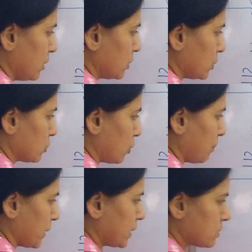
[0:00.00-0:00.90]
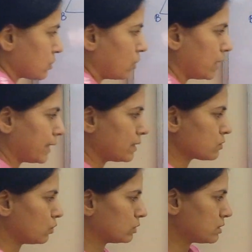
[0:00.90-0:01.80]
The topic is called as,
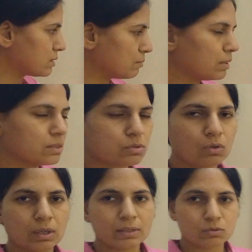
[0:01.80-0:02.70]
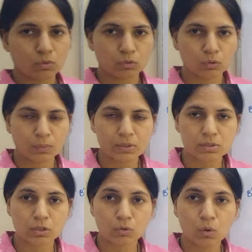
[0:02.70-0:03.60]
or the symbol is called as
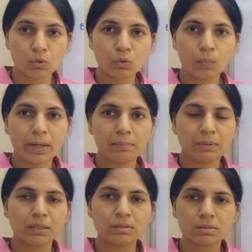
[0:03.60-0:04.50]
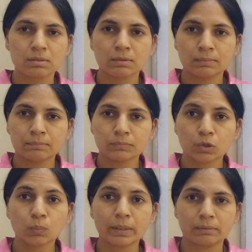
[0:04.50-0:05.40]
congruency. Congruent means
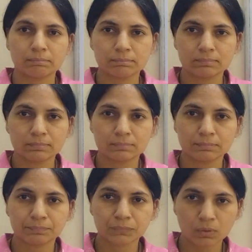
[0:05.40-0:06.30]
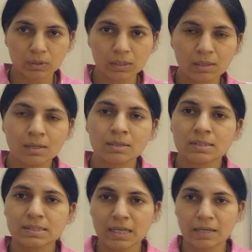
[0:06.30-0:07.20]
twin. Okay,
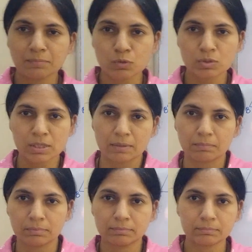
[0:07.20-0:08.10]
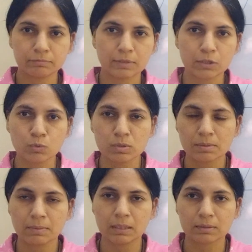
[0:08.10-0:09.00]
same to same. When two
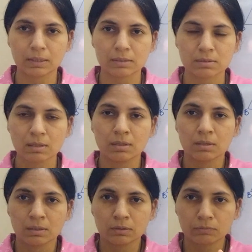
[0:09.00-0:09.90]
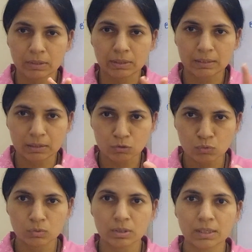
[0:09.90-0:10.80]
similar things, when the
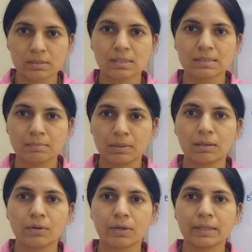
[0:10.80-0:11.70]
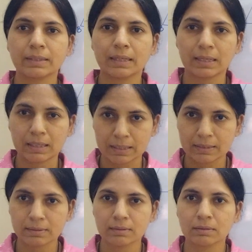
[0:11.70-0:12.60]
two things are similar in their
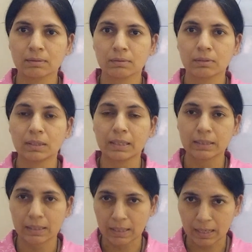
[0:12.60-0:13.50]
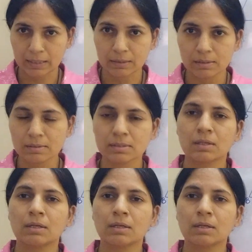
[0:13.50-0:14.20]
length, in their angles,